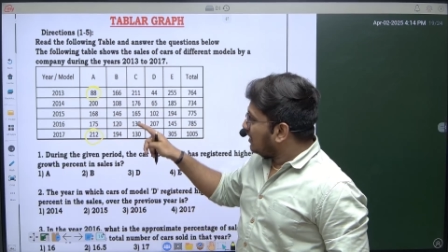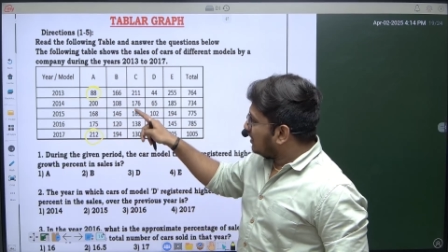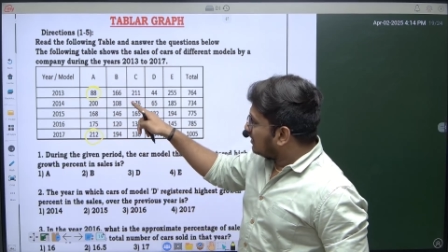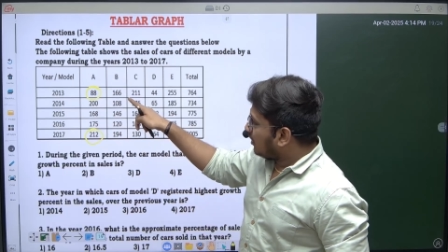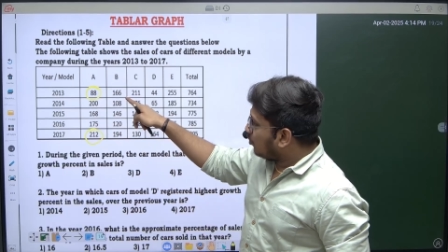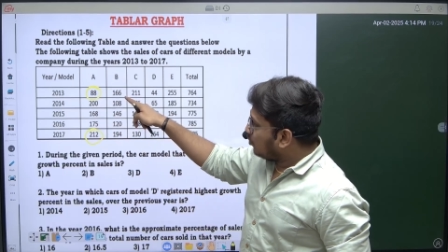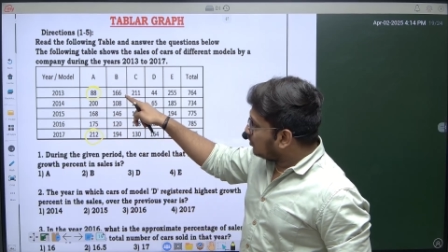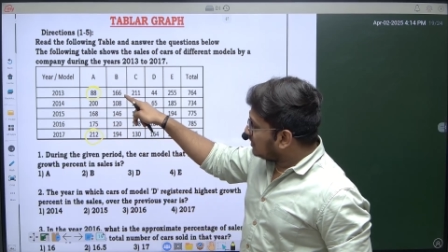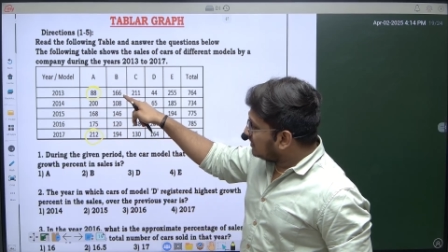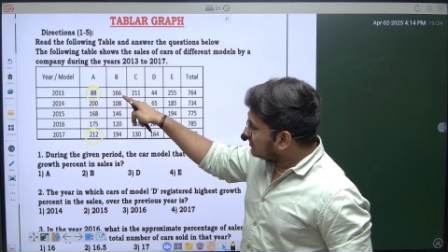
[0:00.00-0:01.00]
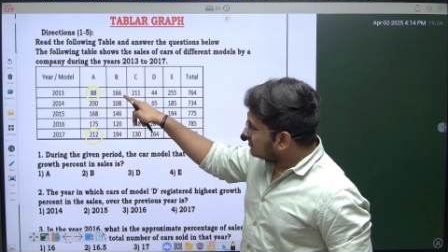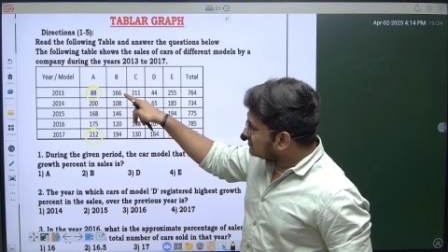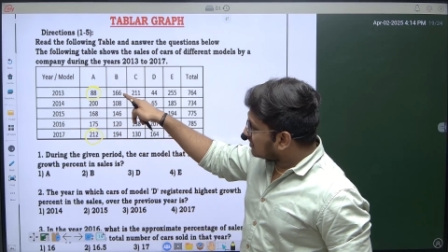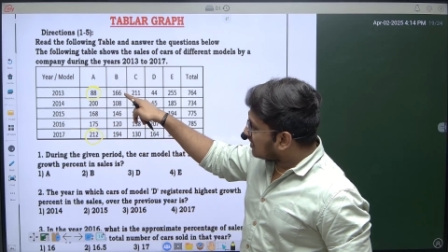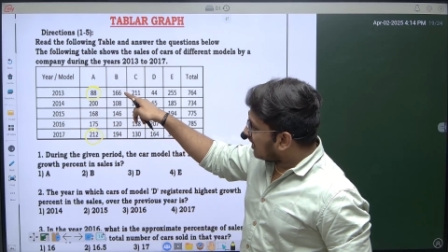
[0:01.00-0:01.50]
Now here
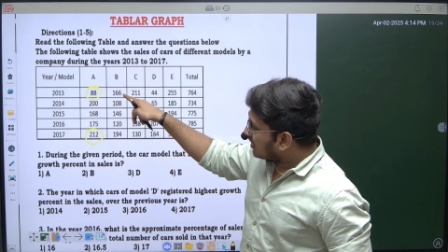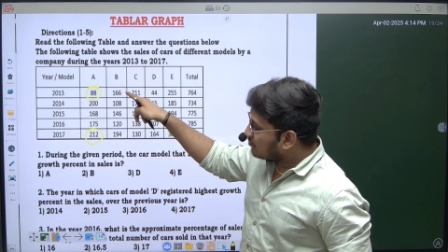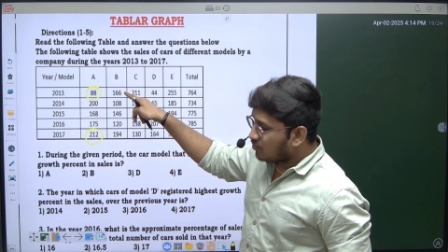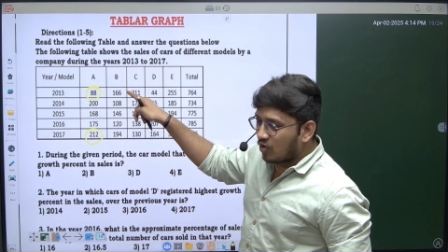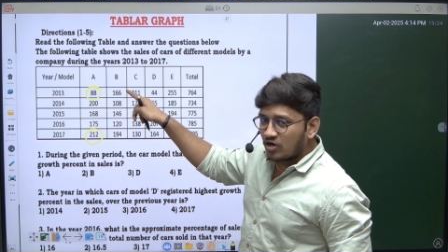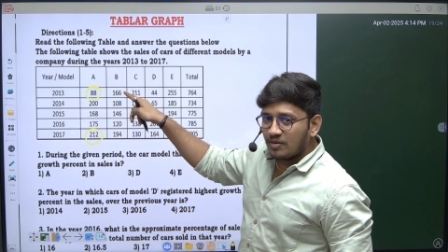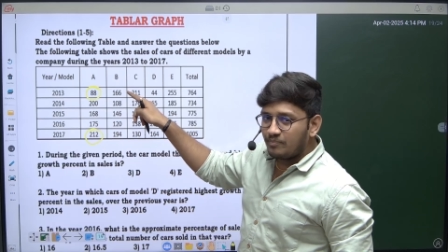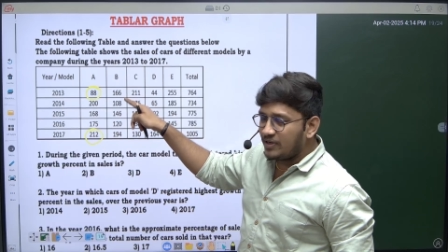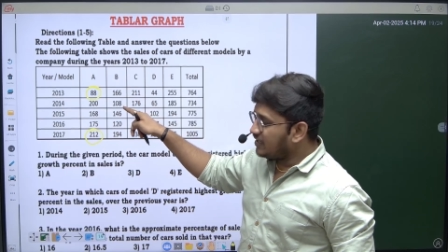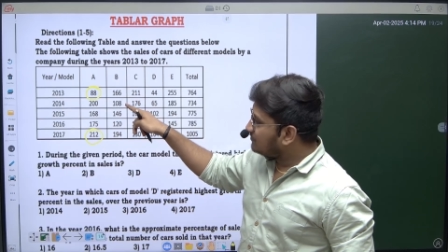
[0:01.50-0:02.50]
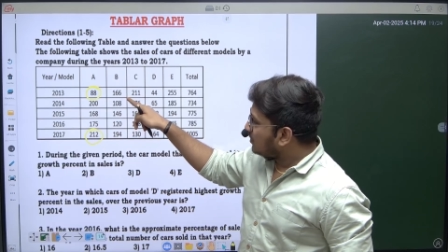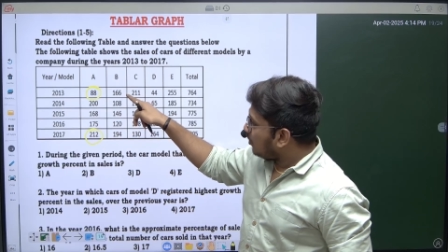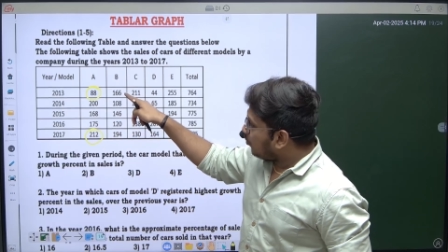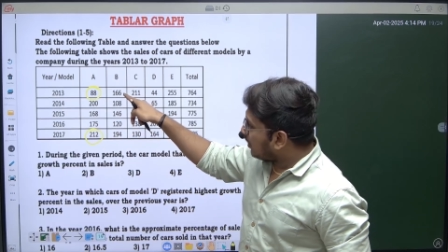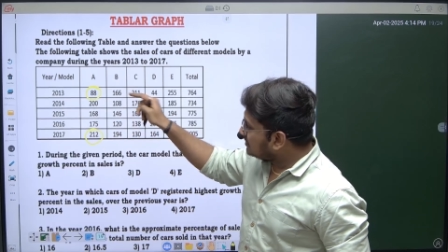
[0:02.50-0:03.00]
the car model B,
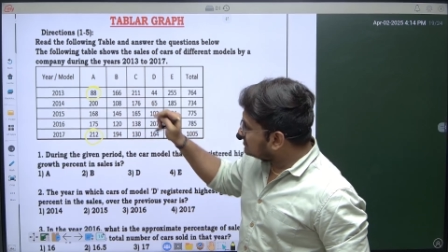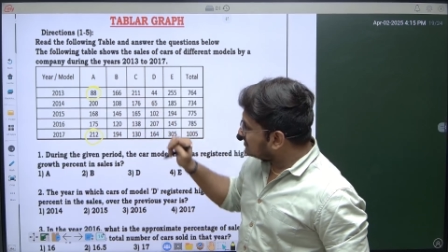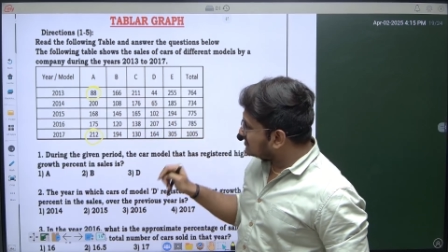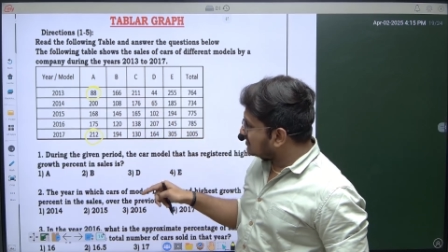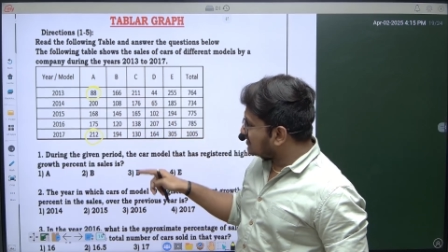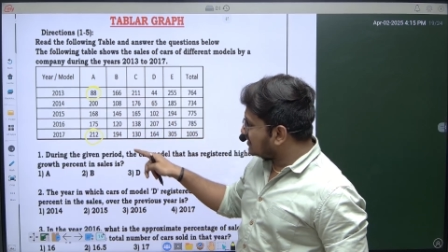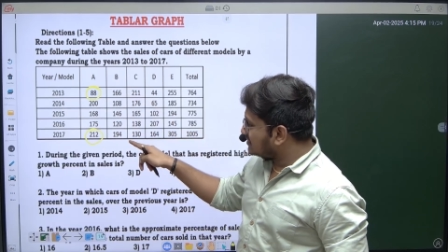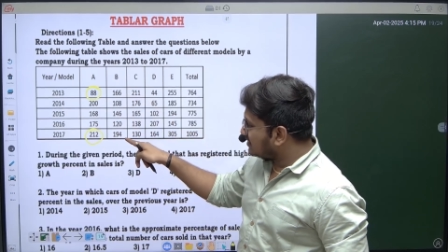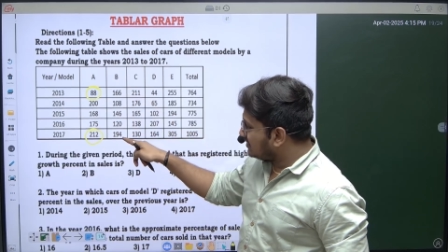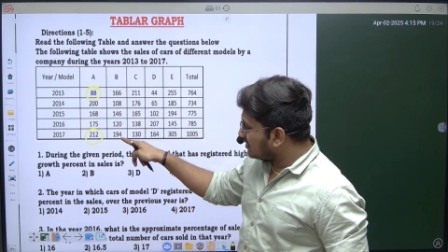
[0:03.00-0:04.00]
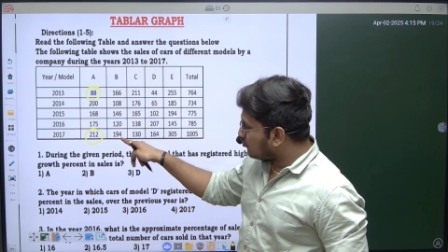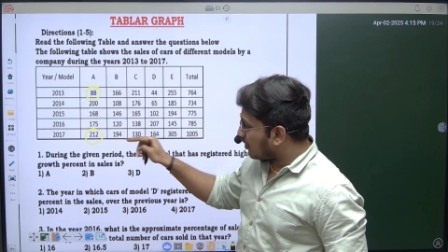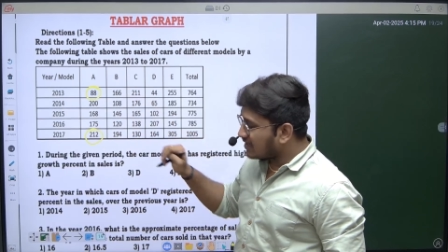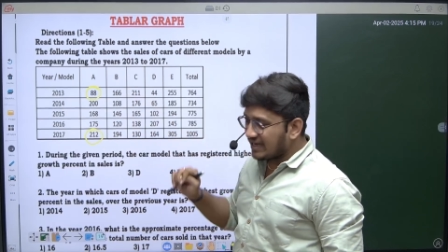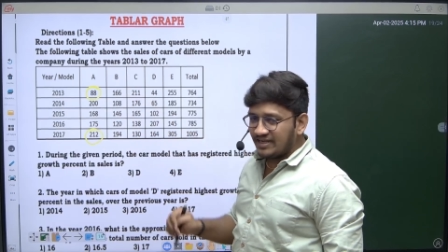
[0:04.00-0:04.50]
166, here
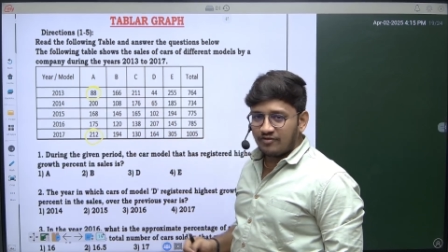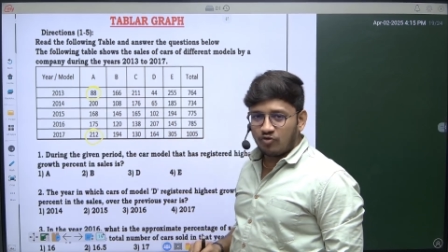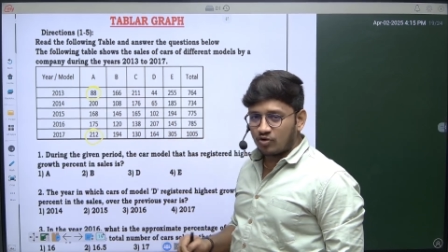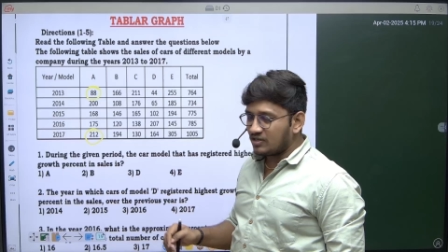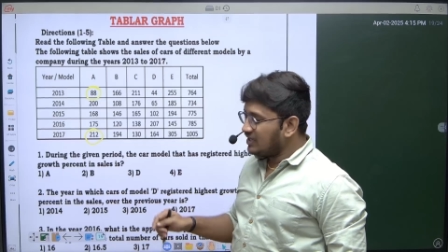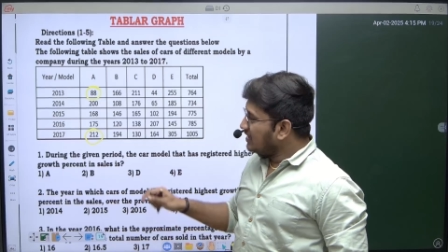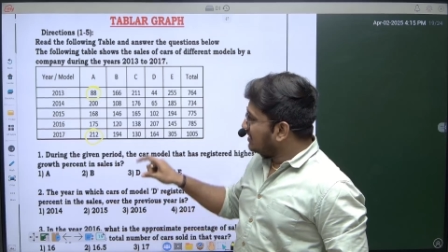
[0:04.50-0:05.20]
194.